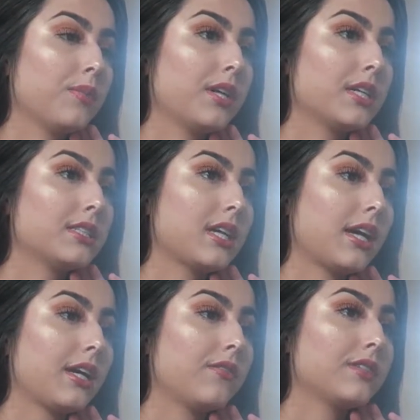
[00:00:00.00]
because
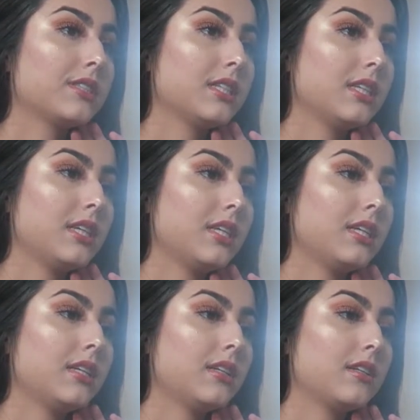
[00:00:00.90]
I obviously
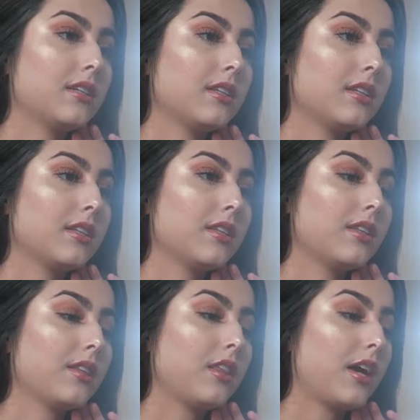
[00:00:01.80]
needed
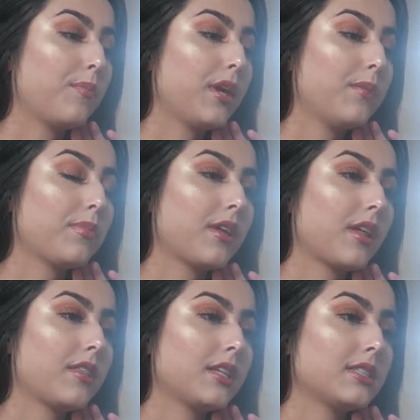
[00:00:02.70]
that paper
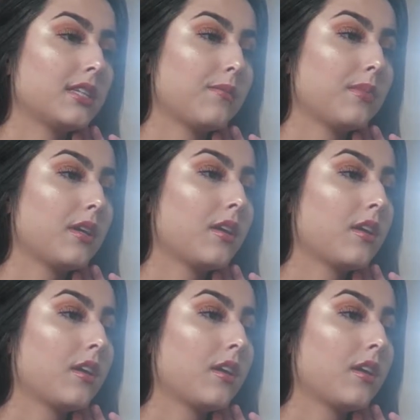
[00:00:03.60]
that they sent me.